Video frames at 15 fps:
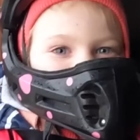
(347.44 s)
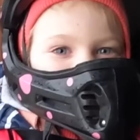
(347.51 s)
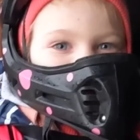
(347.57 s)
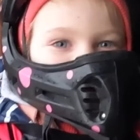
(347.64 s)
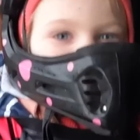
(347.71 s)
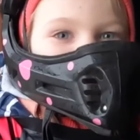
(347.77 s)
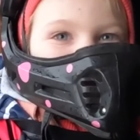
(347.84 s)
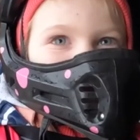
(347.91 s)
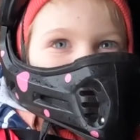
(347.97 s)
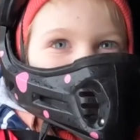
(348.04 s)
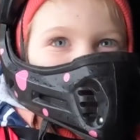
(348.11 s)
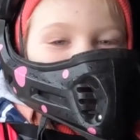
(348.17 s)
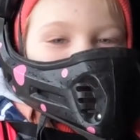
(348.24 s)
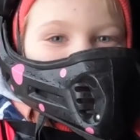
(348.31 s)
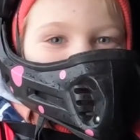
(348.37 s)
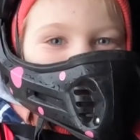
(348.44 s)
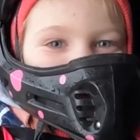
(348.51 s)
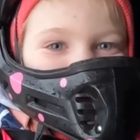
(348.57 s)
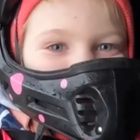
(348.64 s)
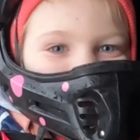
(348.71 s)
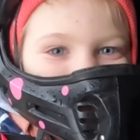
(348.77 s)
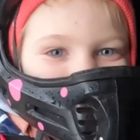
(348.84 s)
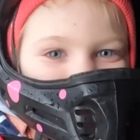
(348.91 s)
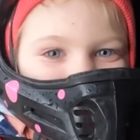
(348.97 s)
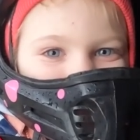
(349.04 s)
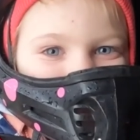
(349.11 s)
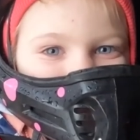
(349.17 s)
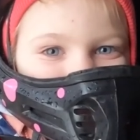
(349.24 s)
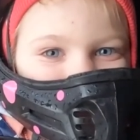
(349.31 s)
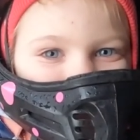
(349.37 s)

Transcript: for me? Thank you.